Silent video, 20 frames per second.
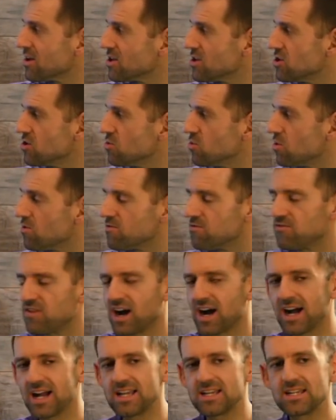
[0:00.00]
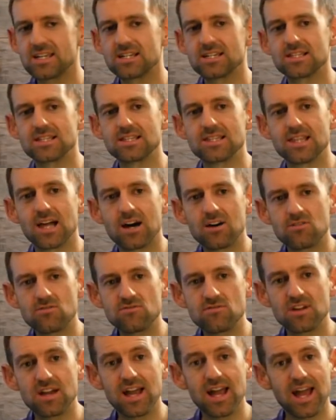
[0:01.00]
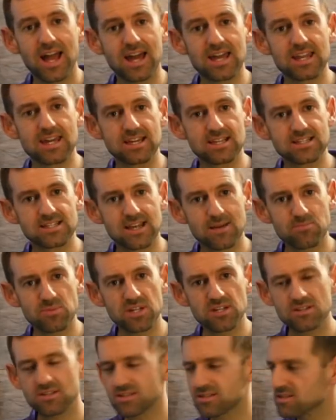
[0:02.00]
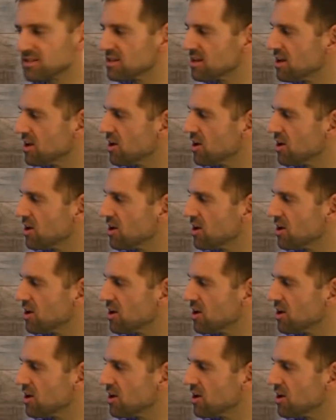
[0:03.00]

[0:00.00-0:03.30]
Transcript: You will find love and acceptance.